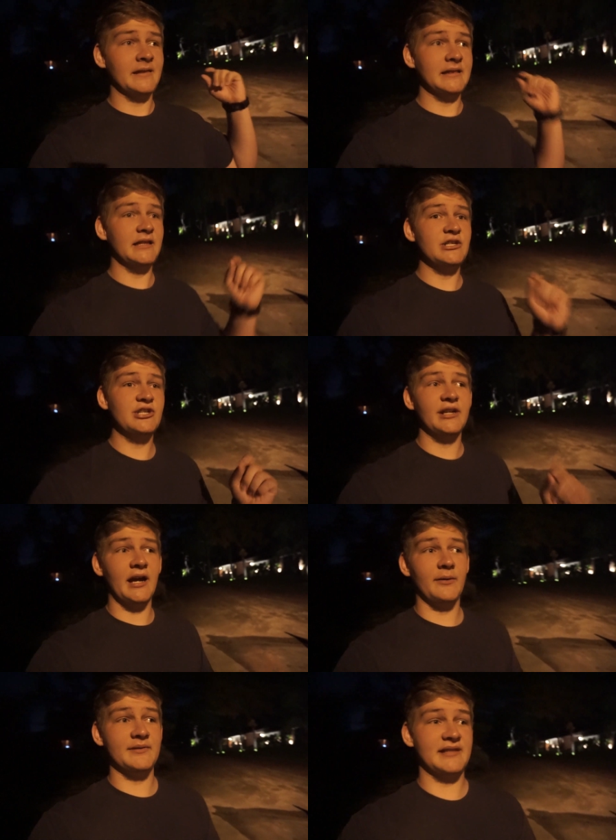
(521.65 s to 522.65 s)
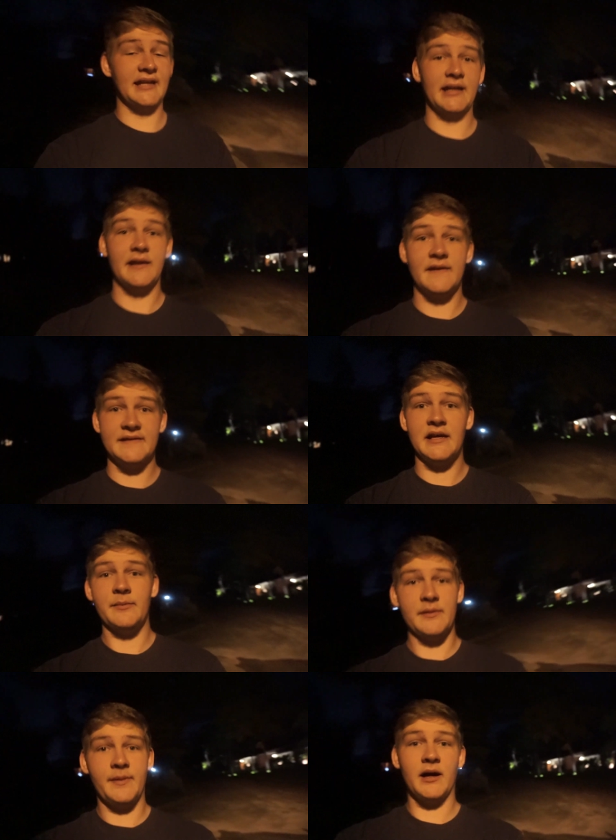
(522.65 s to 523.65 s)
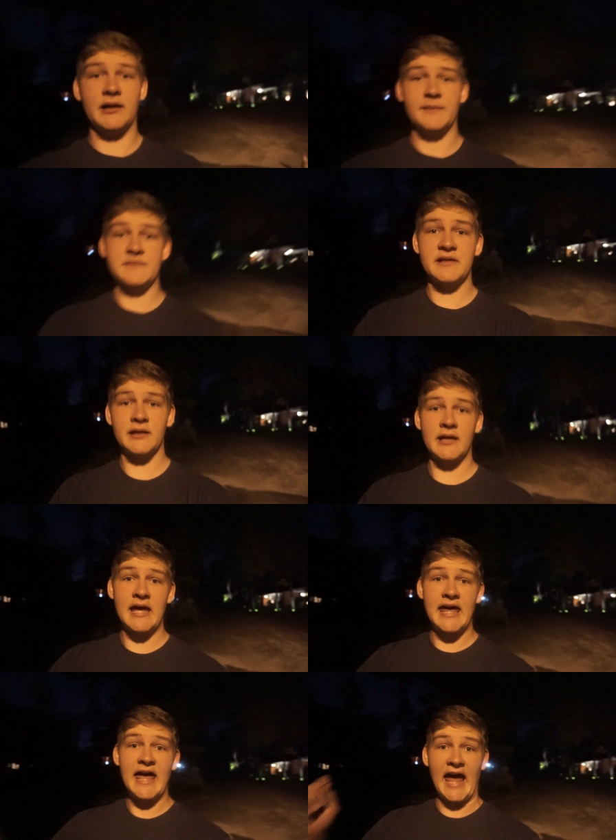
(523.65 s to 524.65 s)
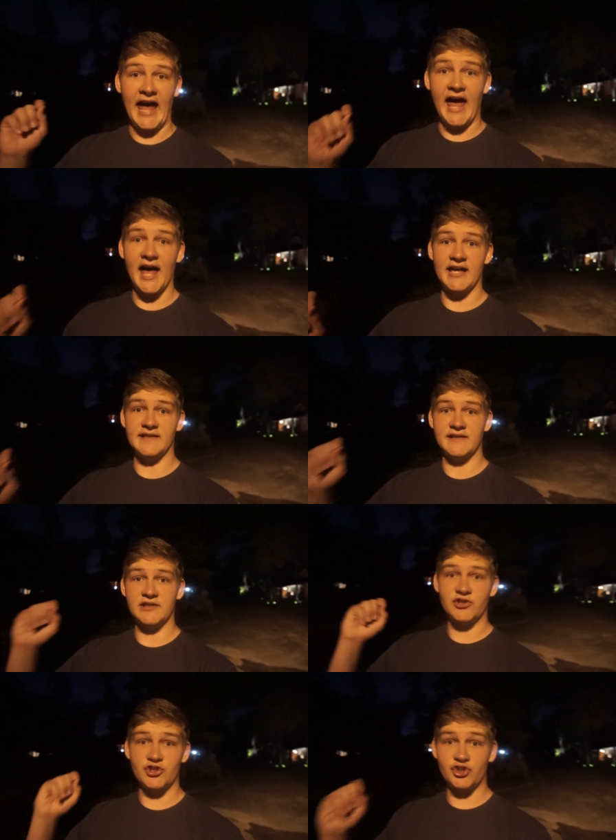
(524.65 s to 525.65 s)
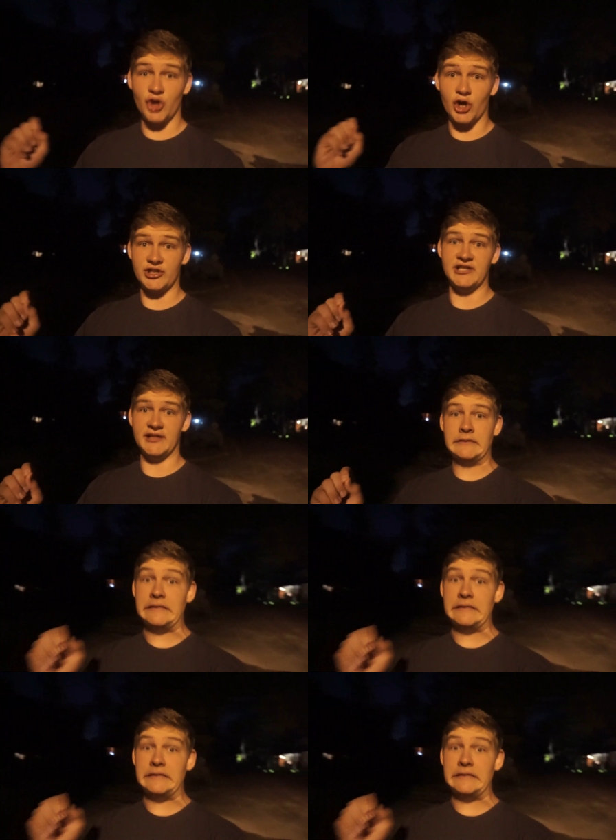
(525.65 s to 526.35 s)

Legit, I was like, the zombie apocalypse has started.